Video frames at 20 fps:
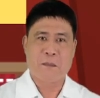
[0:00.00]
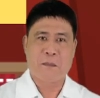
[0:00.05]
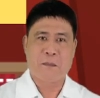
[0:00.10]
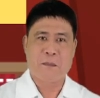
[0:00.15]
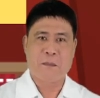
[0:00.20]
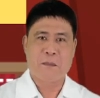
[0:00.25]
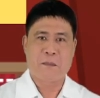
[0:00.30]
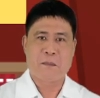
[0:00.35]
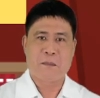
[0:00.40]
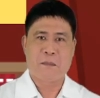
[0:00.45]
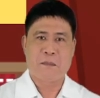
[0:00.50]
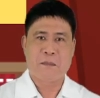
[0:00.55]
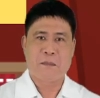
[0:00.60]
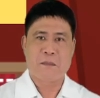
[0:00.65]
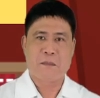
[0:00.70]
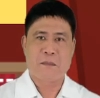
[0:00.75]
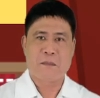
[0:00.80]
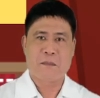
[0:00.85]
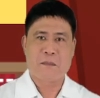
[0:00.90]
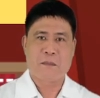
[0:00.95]

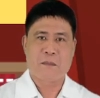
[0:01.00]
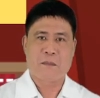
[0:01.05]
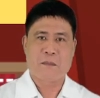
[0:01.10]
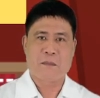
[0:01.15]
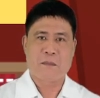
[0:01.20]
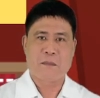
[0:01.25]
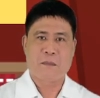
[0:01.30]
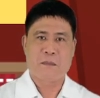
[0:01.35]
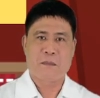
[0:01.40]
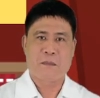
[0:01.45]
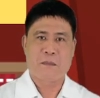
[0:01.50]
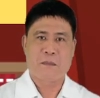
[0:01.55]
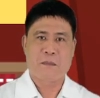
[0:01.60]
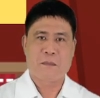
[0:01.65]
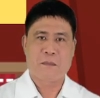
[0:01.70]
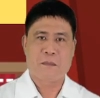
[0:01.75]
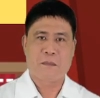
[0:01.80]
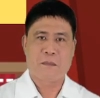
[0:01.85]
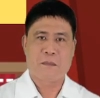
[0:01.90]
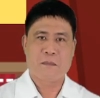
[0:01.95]

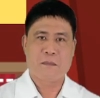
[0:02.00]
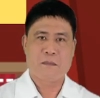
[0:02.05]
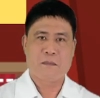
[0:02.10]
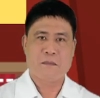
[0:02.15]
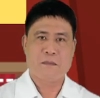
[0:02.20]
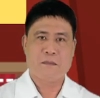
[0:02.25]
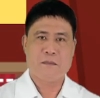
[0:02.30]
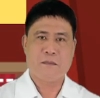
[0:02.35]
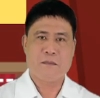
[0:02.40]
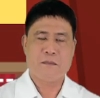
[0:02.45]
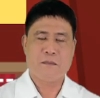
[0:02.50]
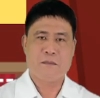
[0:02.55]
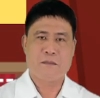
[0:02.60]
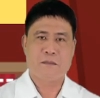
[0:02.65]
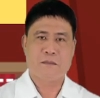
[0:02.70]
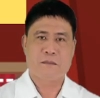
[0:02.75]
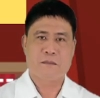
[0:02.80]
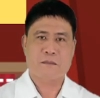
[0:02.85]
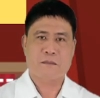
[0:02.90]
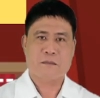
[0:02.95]

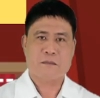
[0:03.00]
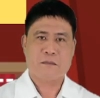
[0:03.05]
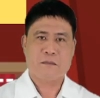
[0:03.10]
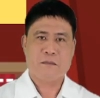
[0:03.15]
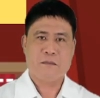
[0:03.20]
No one is speaking in this clip.